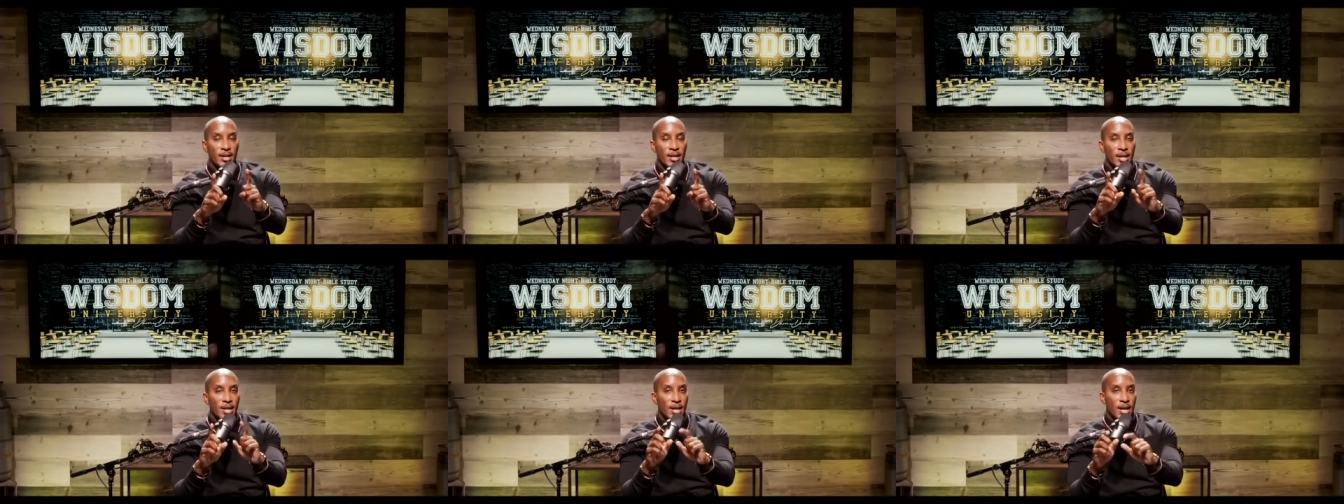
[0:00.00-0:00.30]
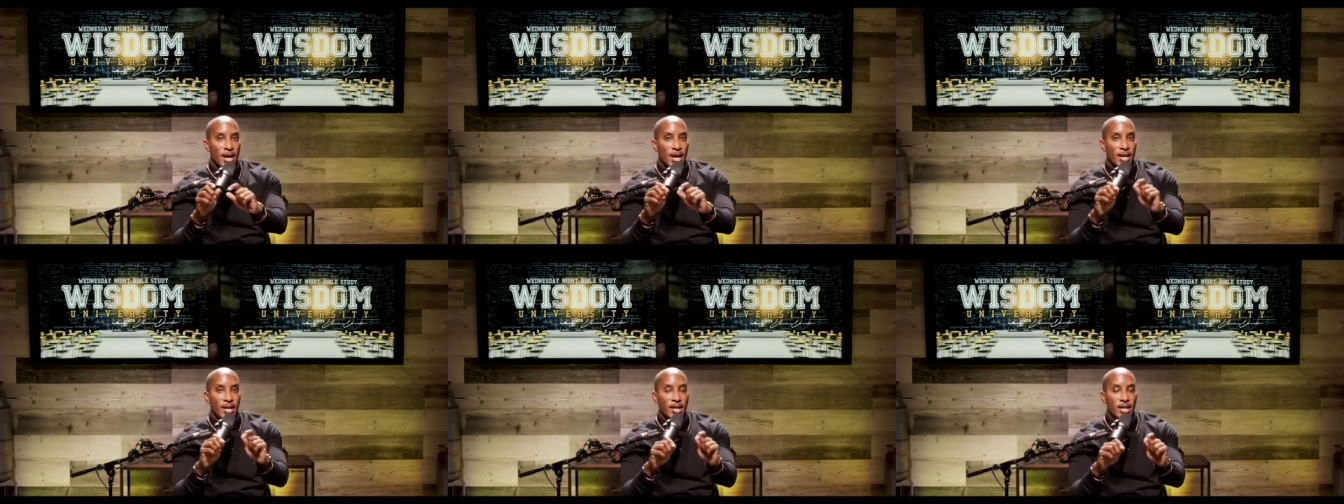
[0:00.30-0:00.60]
and
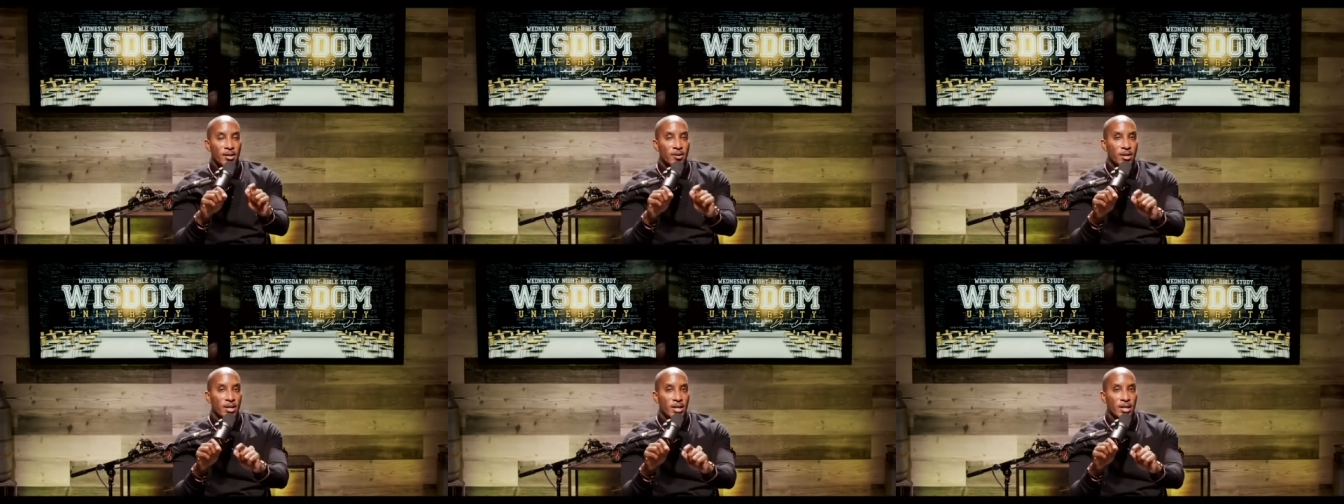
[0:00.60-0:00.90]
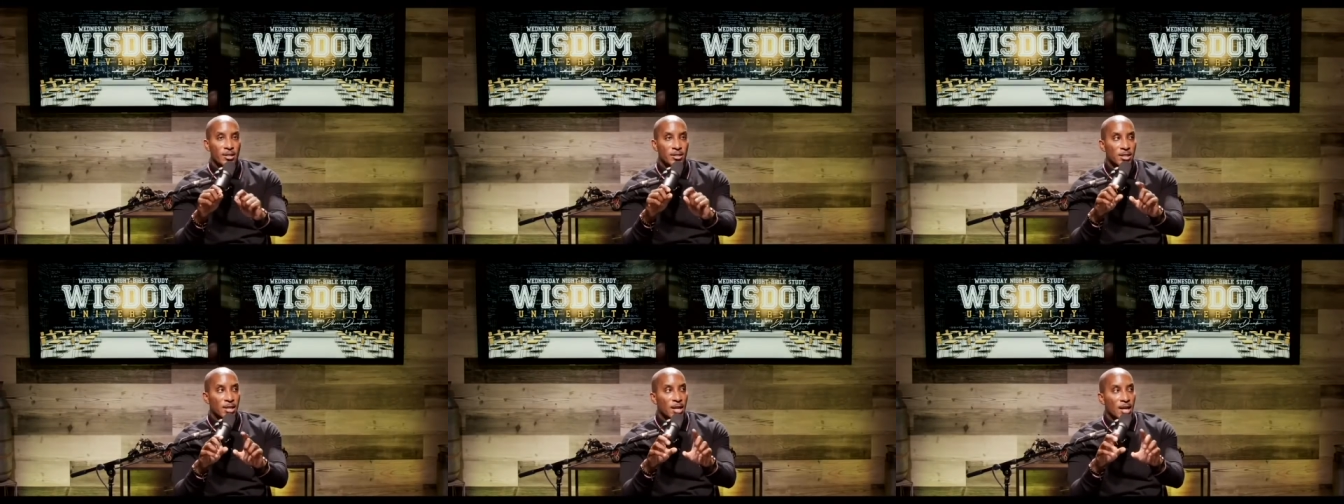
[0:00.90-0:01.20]
and here it
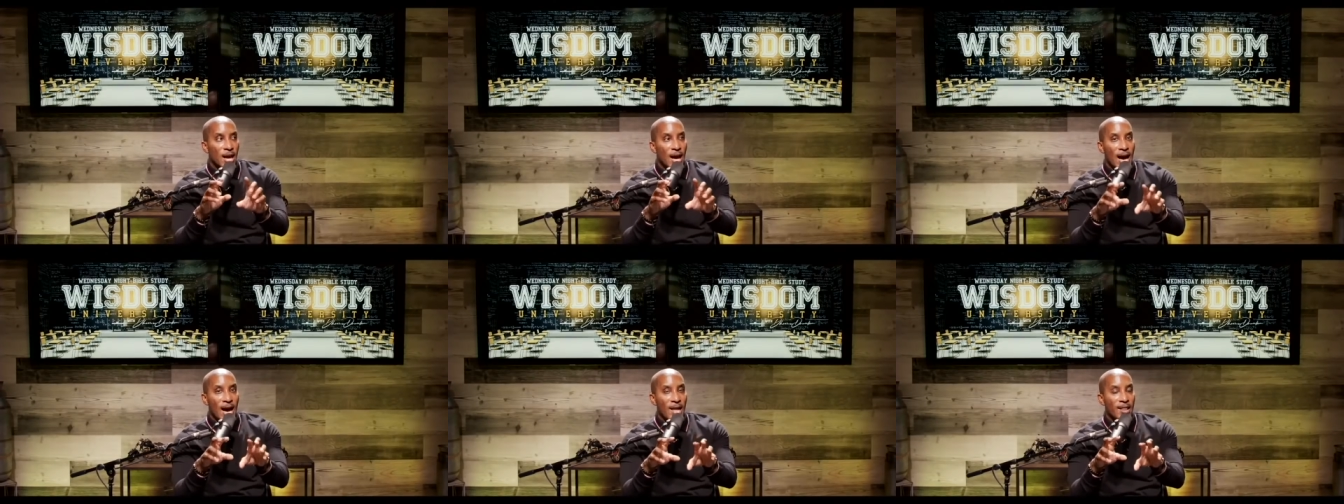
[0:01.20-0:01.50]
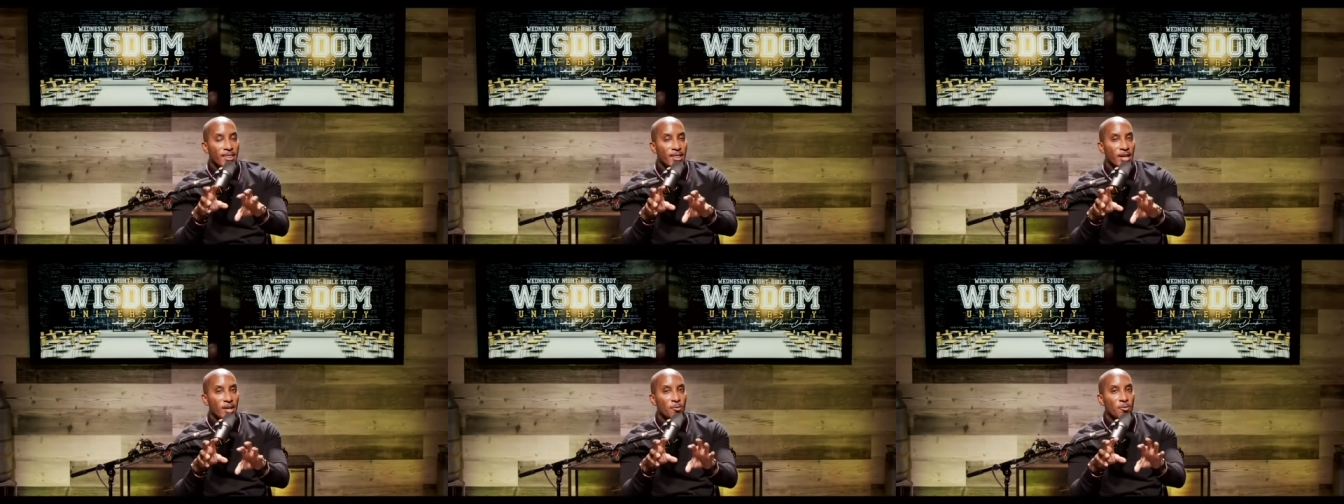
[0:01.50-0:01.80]
is.
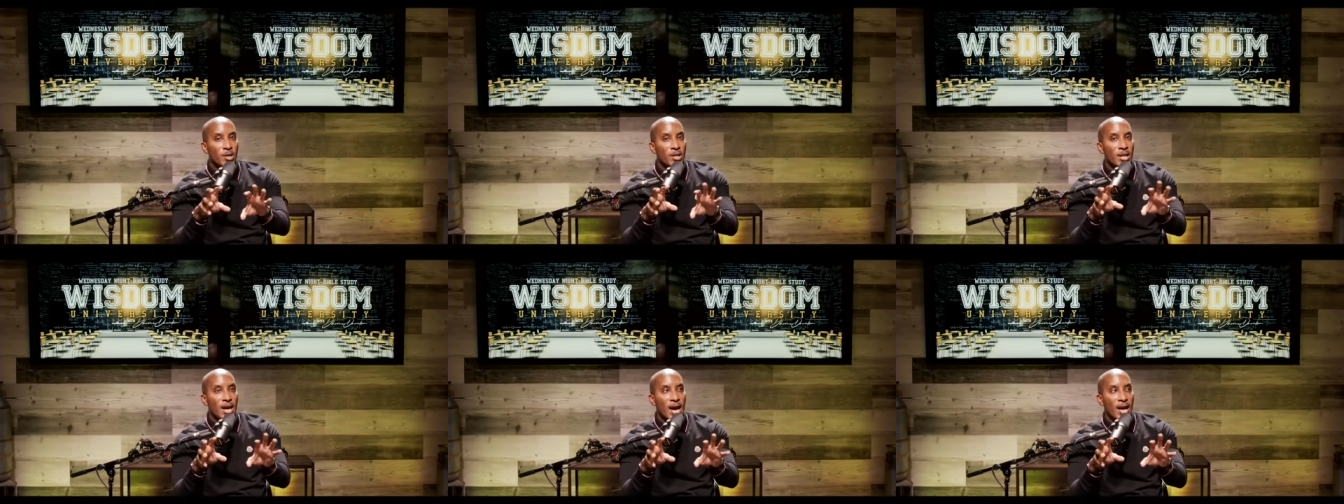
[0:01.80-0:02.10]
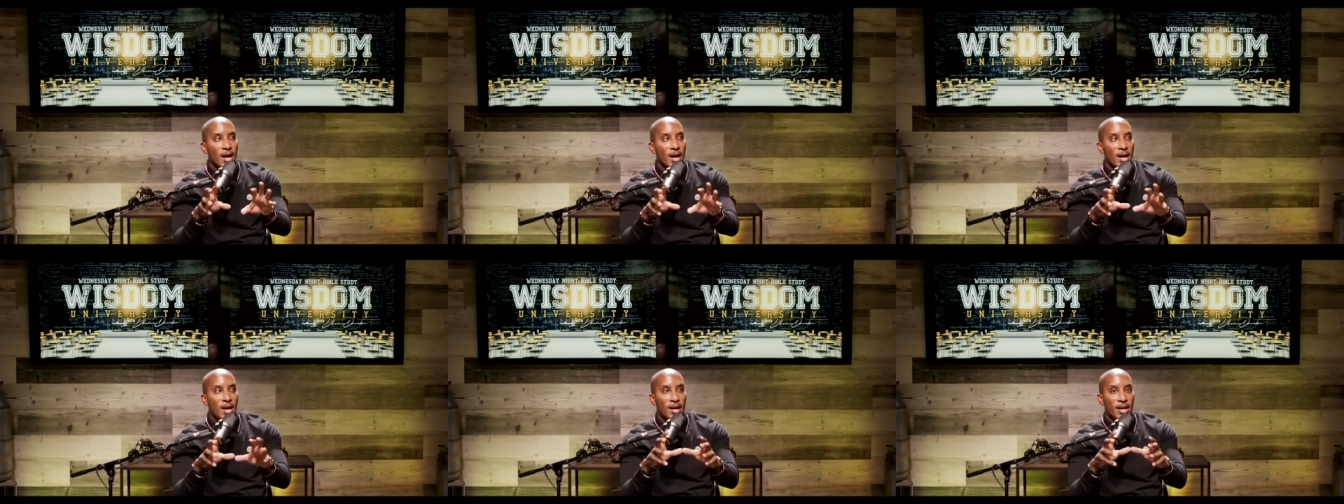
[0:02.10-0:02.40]
I think we
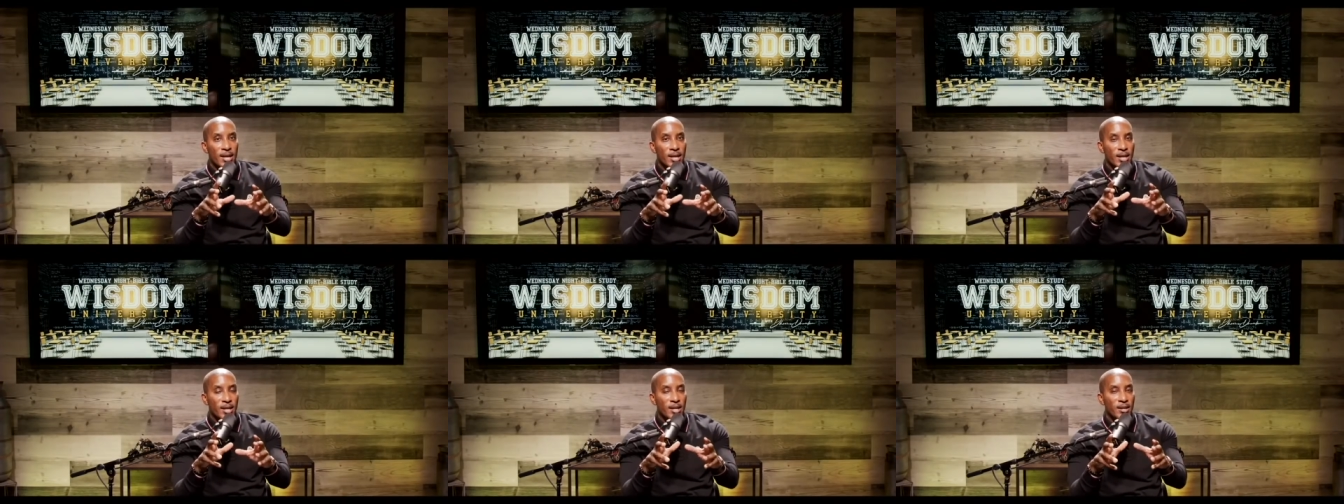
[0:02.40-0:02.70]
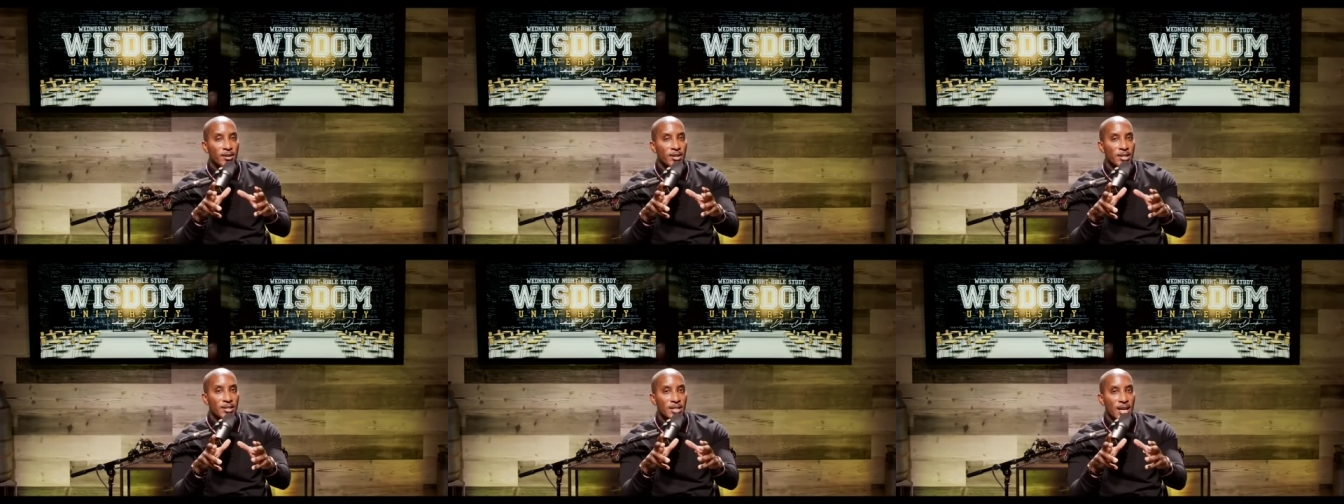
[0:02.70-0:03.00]
not uh,
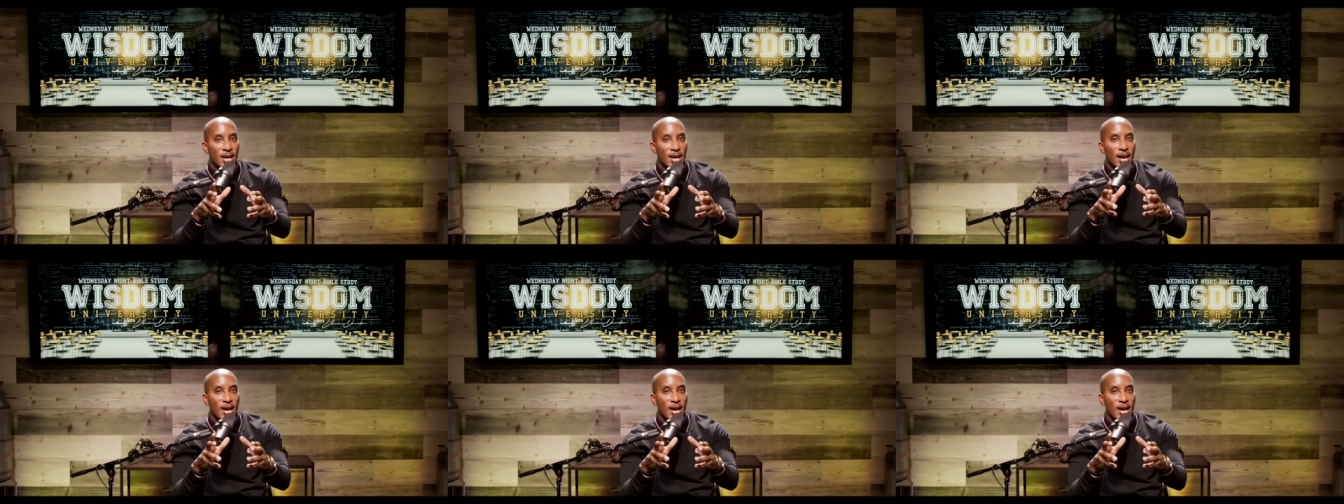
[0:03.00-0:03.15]
here it is.